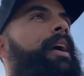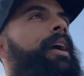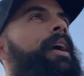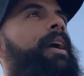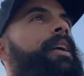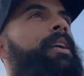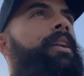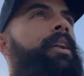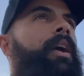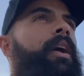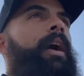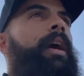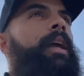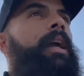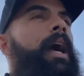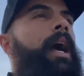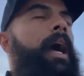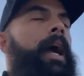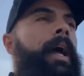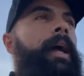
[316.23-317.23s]
You know,
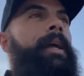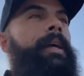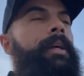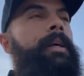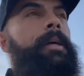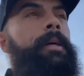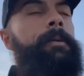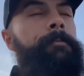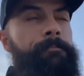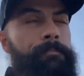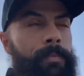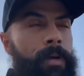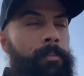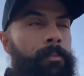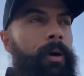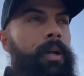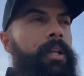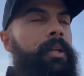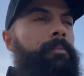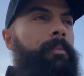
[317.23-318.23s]
a
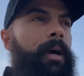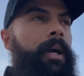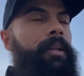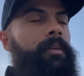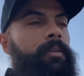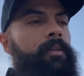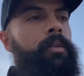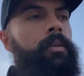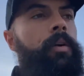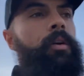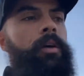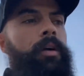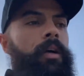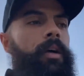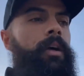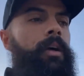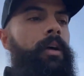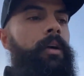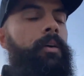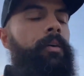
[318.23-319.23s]
buddy of mine
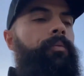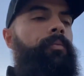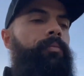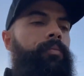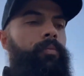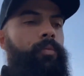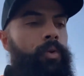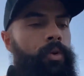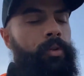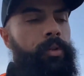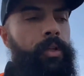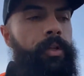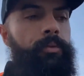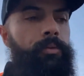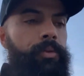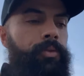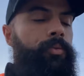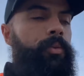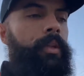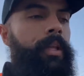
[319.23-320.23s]
earlier
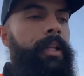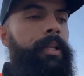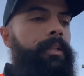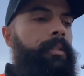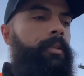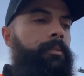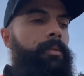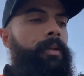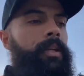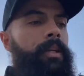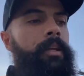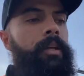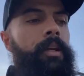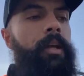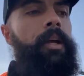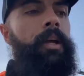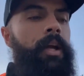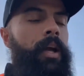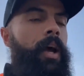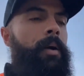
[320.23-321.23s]
was relating to me
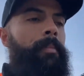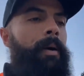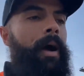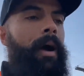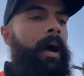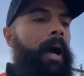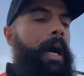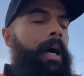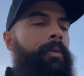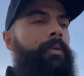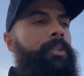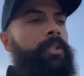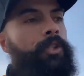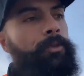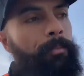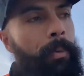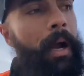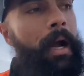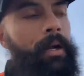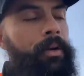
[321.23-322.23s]
about how
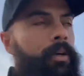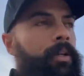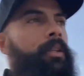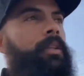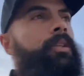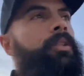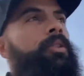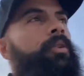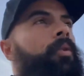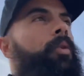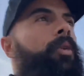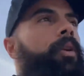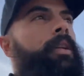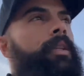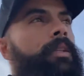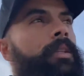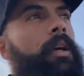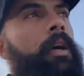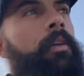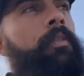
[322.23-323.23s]
inspiring the
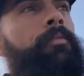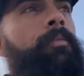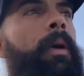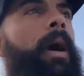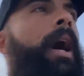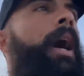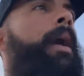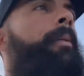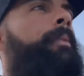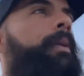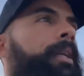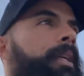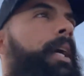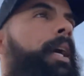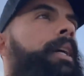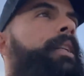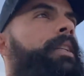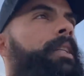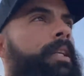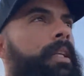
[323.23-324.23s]
stories of Mahatma
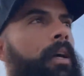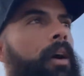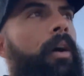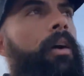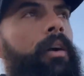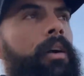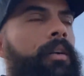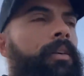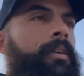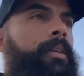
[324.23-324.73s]
Gandhi are,